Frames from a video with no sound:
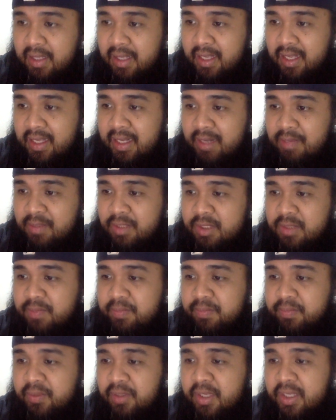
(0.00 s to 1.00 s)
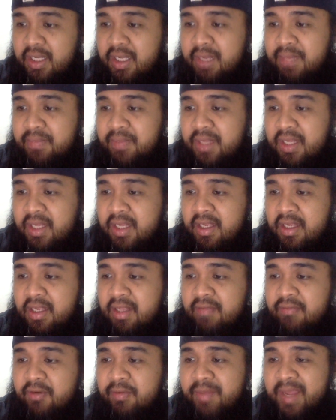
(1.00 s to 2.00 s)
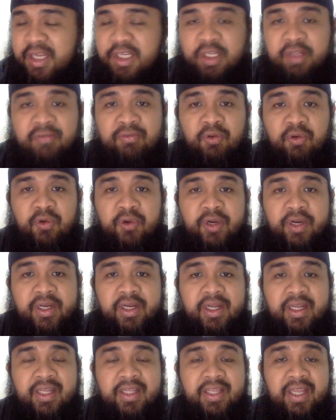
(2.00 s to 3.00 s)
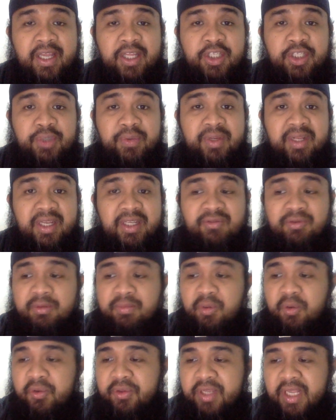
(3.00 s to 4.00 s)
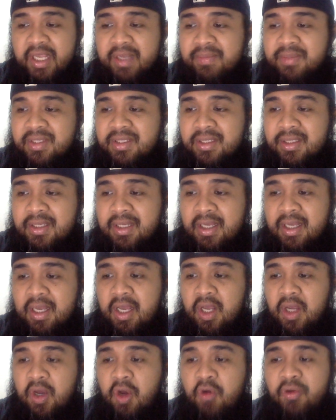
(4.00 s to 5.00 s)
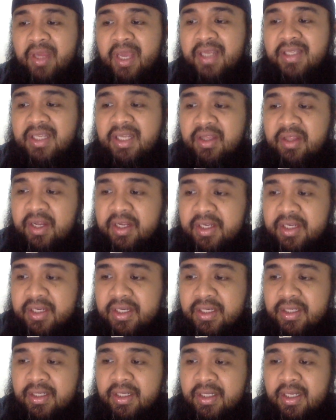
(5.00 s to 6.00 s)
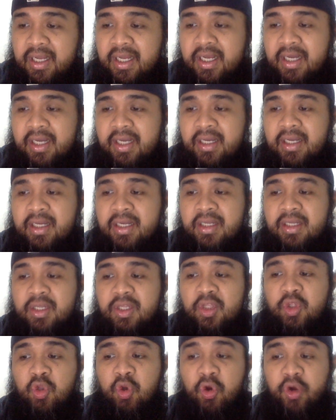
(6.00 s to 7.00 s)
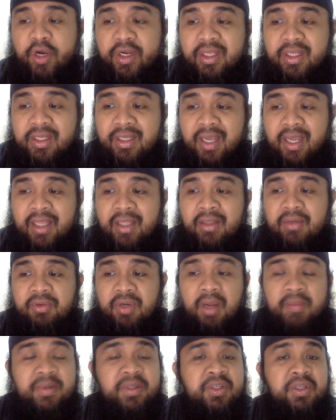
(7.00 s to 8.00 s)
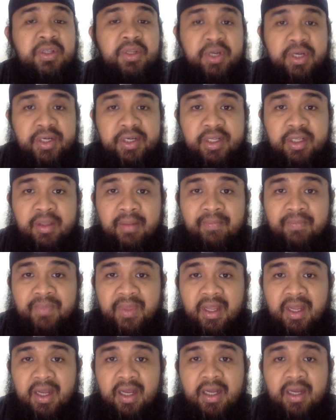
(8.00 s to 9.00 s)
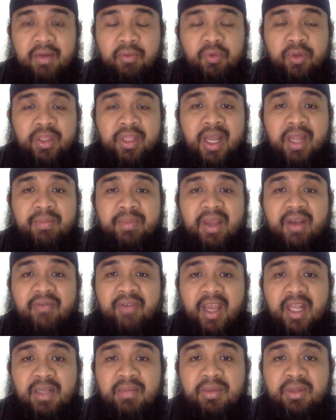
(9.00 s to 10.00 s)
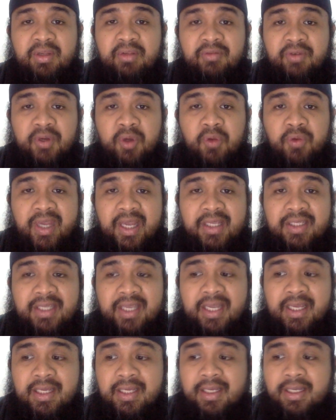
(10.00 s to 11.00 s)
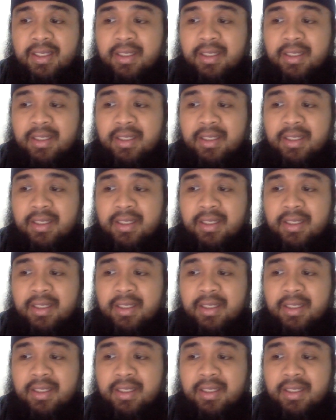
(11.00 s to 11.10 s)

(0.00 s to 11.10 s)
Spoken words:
And I'm just pulling up the information for the injury list for both teams. OKC Thunder, Dort and Robinson Earl would not be available for OKC.